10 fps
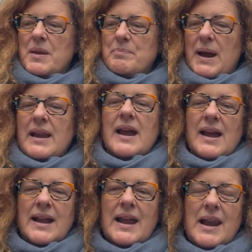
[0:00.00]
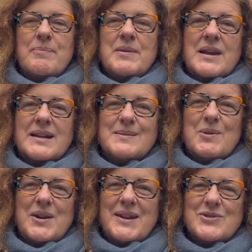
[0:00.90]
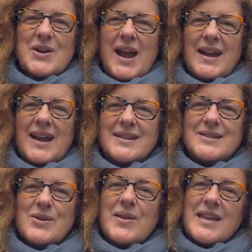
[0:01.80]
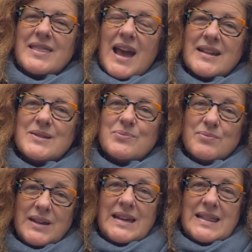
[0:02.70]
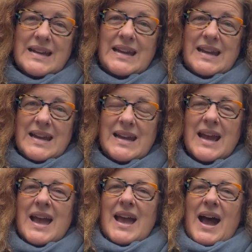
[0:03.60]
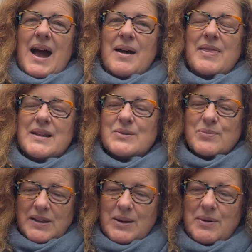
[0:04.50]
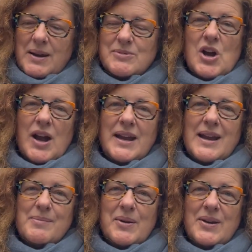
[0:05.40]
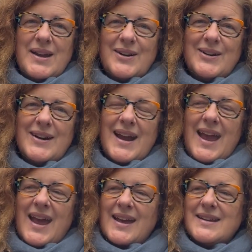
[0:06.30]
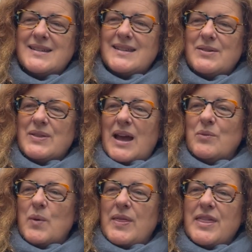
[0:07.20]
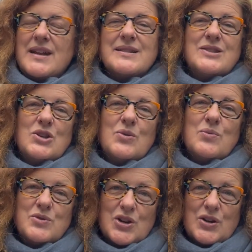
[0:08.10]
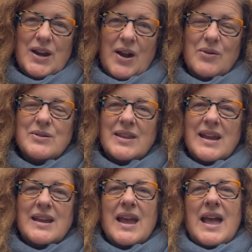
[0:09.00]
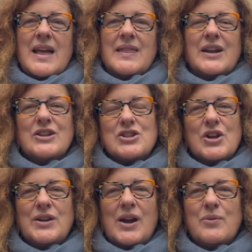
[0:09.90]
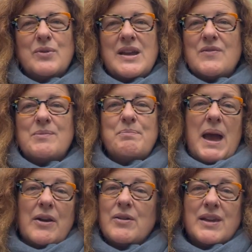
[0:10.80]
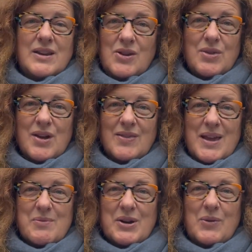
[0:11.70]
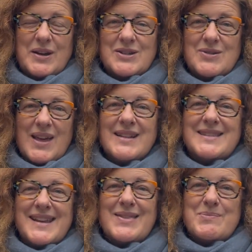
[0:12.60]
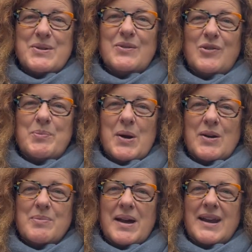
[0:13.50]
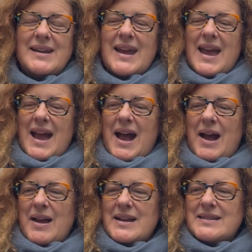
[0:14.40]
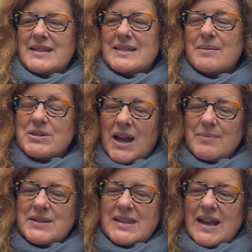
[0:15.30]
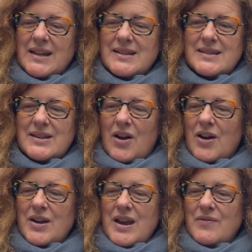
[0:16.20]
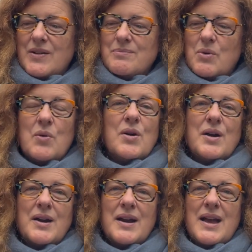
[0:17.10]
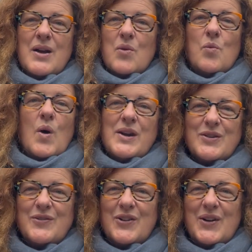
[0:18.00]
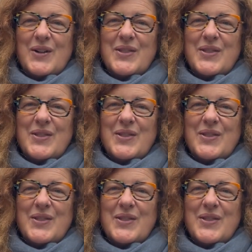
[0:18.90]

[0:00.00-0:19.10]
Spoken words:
But I get up the next morning and try again. So I think that's really the key. That's really what I'm talking about here. And then when things do turn out, they could turn out even better than you thought they were going to. That's the other beautiful part about it, is that sometimes things are even more wonderful